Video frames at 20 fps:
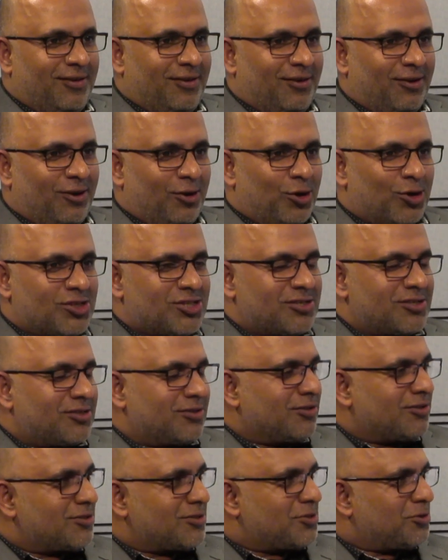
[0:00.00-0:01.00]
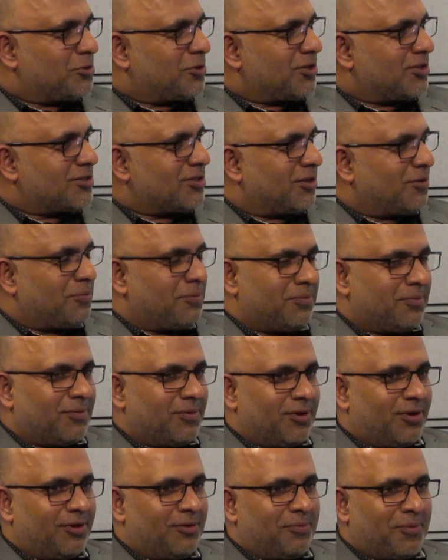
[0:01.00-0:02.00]
lost stories
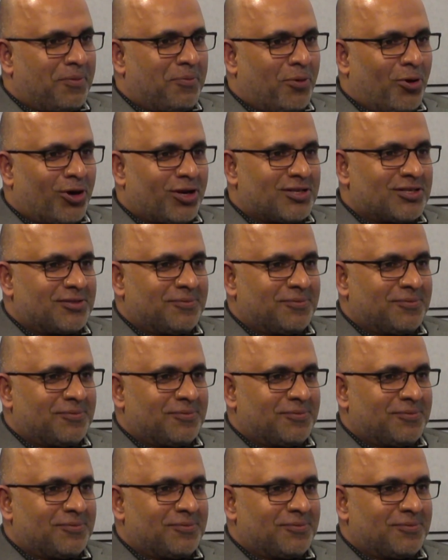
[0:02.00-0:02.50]
in my pocket.